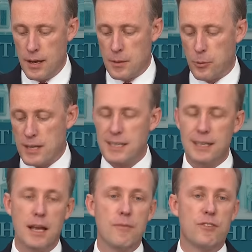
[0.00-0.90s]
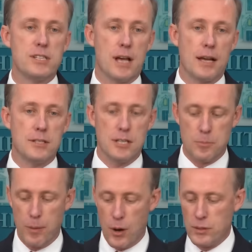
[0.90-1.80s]
The president emphasized his
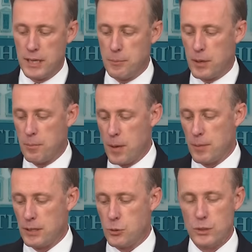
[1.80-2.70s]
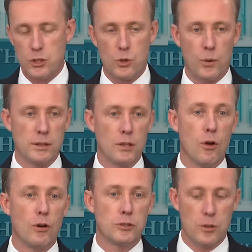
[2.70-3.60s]
bone-deep commitment to ensuring the
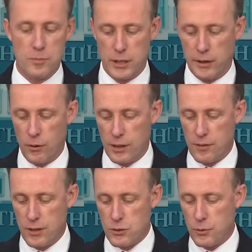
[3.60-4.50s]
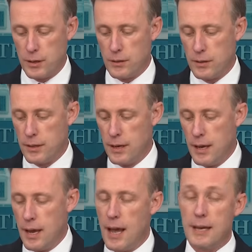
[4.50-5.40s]
long-term security of Israel,
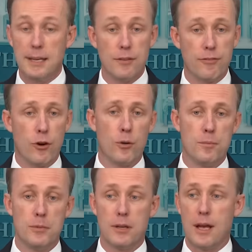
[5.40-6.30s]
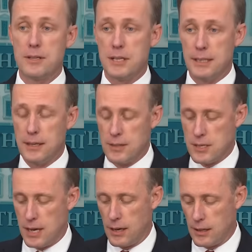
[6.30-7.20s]
and he affirmed, as he did in the
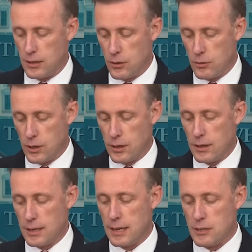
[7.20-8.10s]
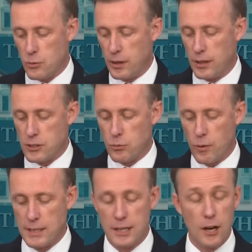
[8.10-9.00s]
State of the Union, that Israel has a
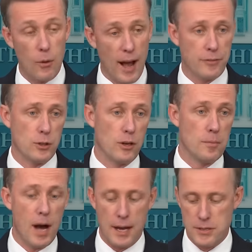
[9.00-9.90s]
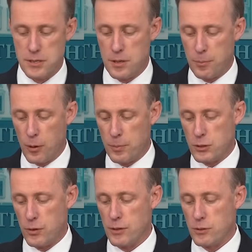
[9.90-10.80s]
right to go after Hamas, the
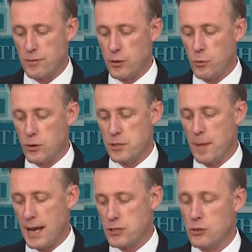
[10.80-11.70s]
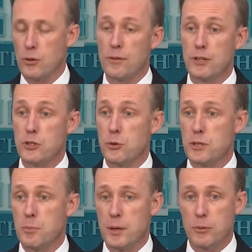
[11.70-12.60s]
perpetrators of the worst massacre of the
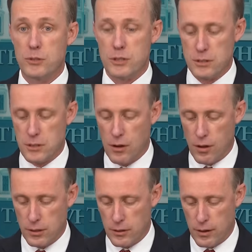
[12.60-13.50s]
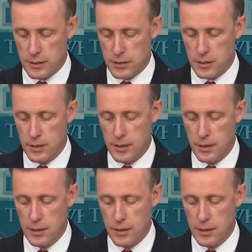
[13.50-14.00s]
Jewish people since the Holocaust.